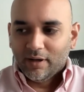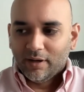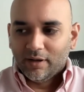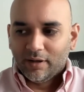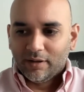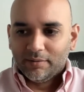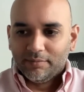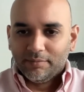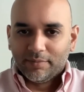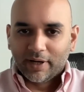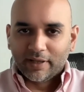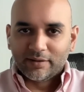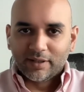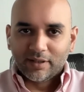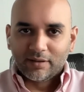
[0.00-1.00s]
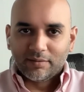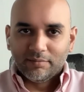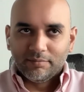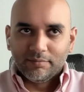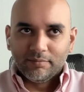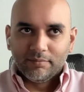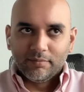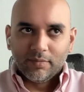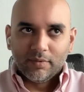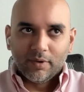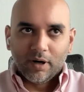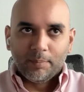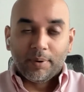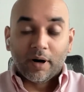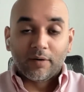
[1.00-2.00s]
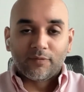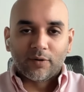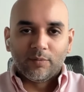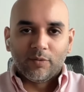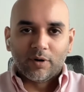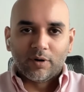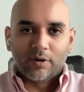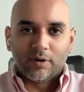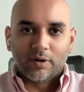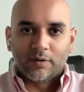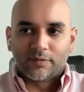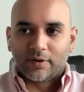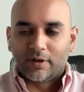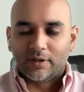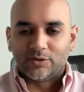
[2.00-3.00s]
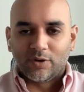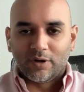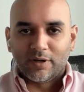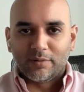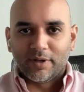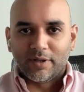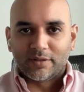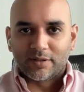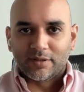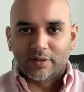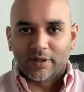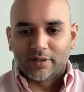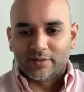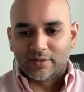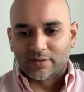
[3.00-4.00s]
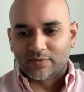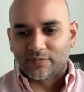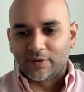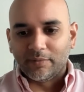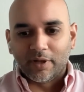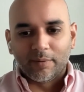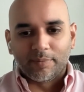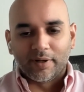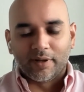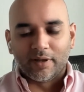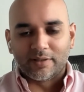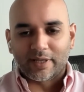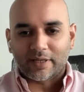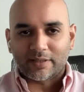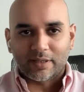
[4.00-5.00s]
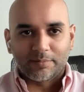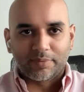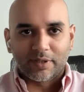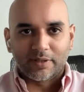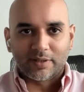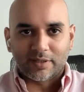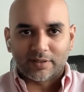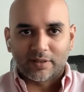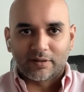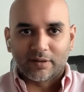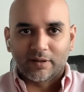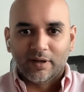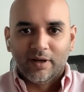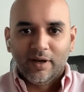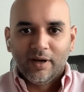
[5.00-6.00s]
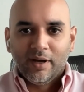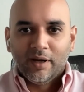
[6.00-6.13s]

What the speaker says: But I think, apart from what Navkiran has already mentioned, right, just female players, acceptance, etc.